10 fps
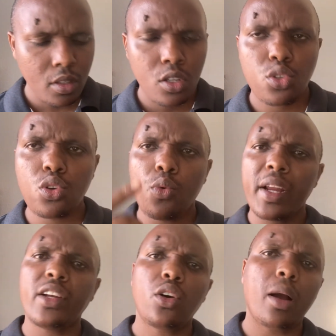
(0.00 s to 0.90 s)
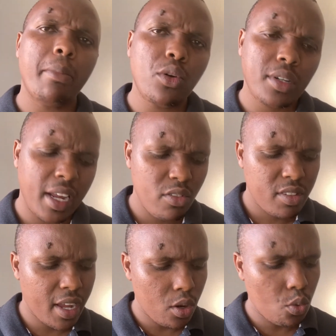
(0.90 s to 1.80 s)
So when I talk about
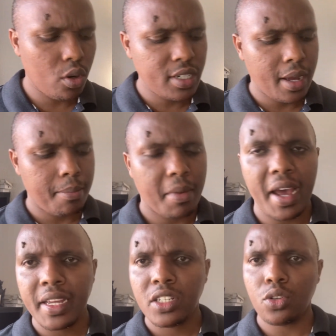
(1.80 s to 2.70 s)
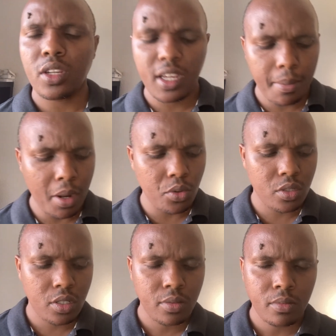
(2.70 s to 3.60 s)
lifestyle, what am I talking about?
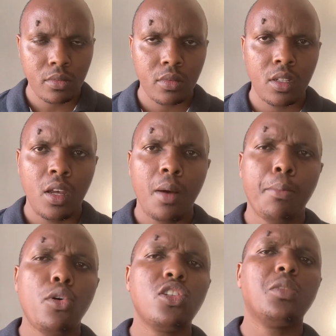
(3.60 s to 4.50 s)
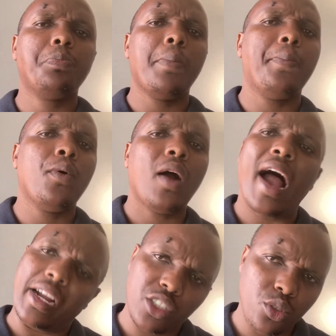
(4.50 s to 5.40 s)
Most people
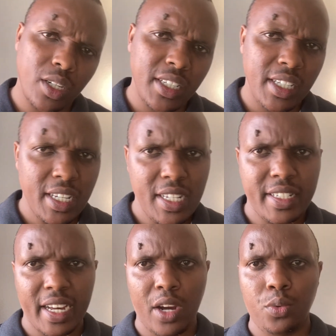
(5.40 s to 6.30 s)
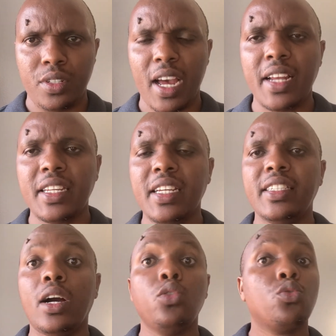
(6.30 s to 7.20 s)
actually eat out, and
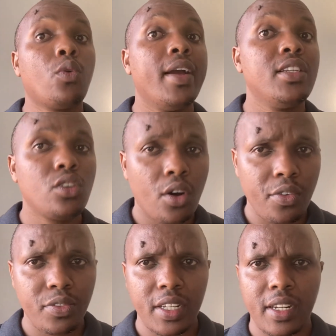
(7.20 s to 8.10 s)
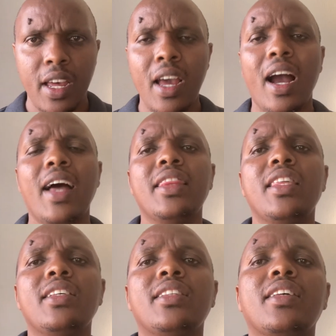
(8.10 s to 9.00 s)
eat out quite often, and
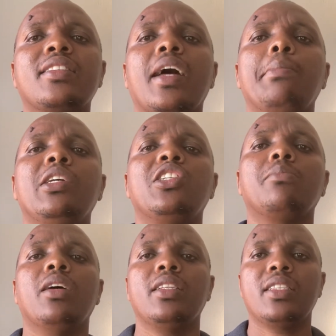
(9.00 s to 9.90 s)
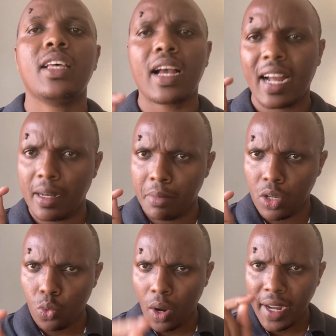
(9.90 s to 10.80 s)
these establishments can be
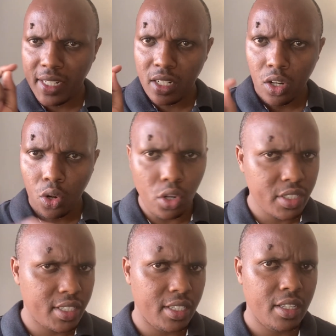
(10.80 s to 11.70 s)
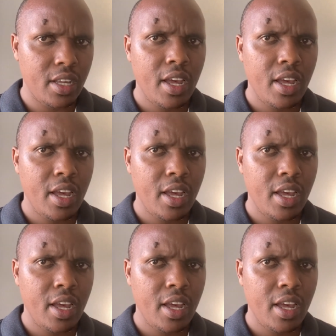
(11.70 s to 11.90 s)
quite costly.